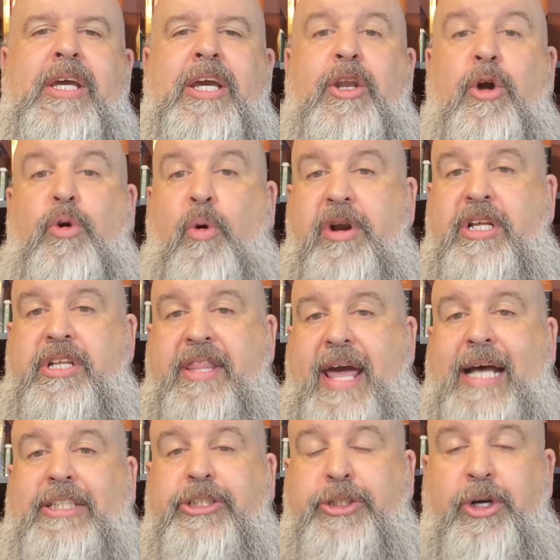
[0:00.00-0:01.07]
You know, according to
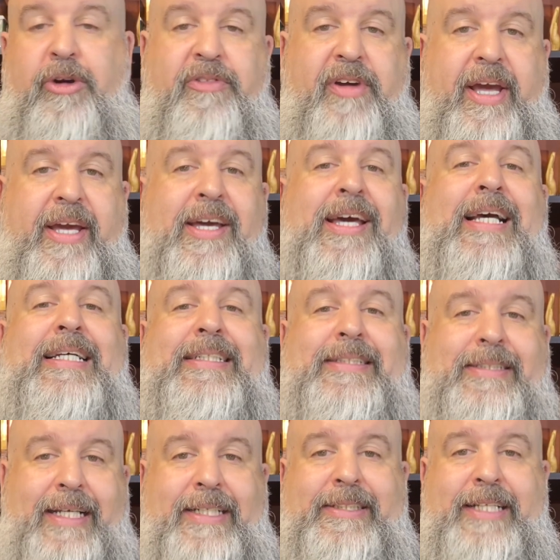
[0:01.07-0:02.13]
that survey,
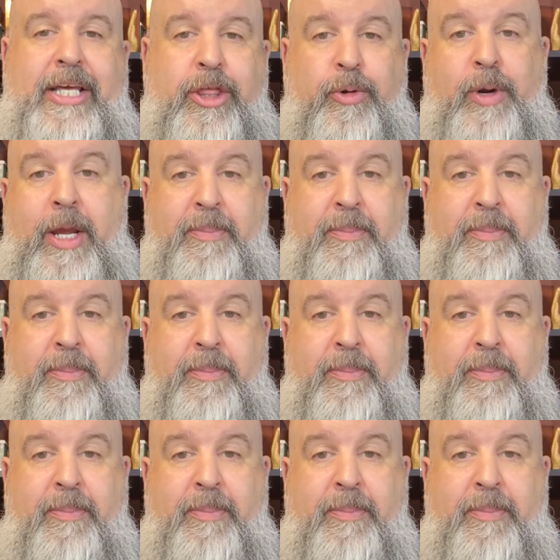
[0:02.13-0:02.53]
sixty-three